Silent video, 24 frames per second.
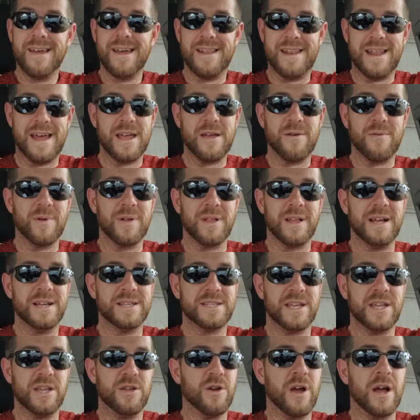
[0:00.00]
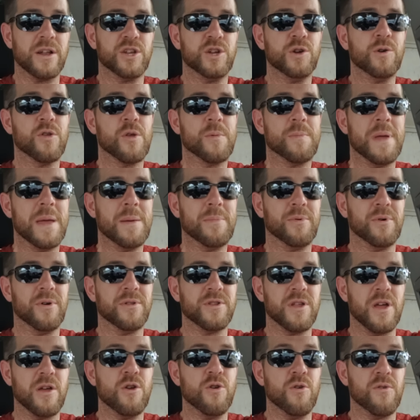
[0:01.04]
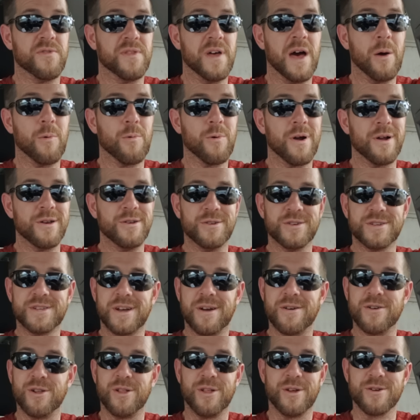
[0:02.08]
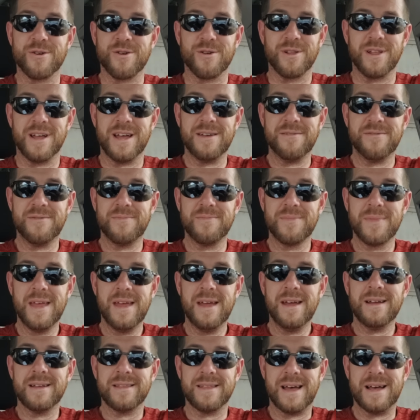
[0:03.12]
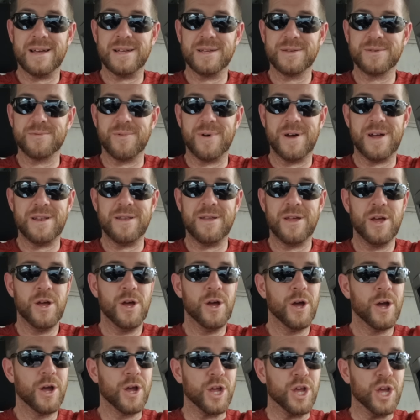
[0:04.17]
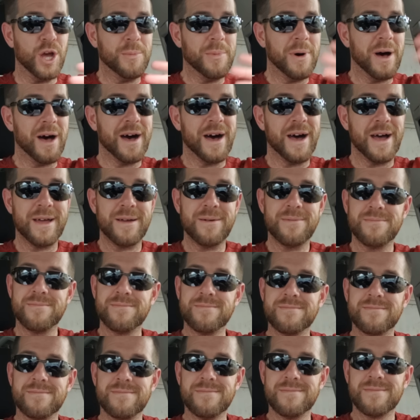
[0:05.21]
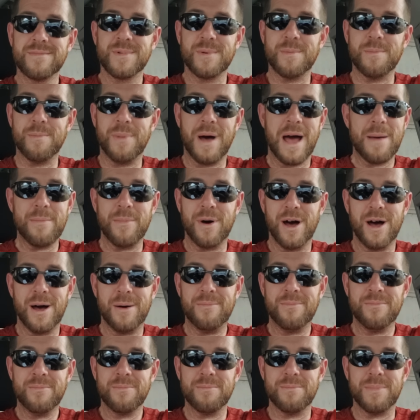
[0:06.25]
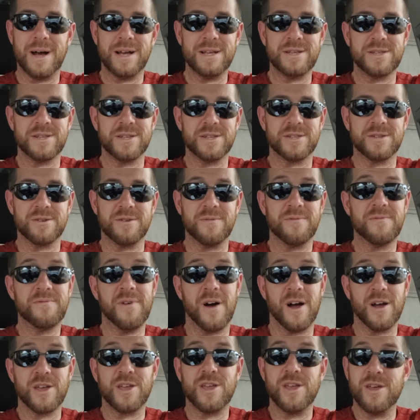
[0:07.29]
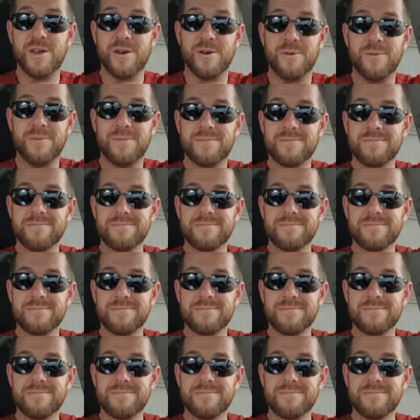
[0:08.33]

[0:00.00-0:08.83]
Now you realize that you got two other people you thought were on your side no longer in your life. That is when, goodbye. Bye, mom. Bye, sister. Fuck you.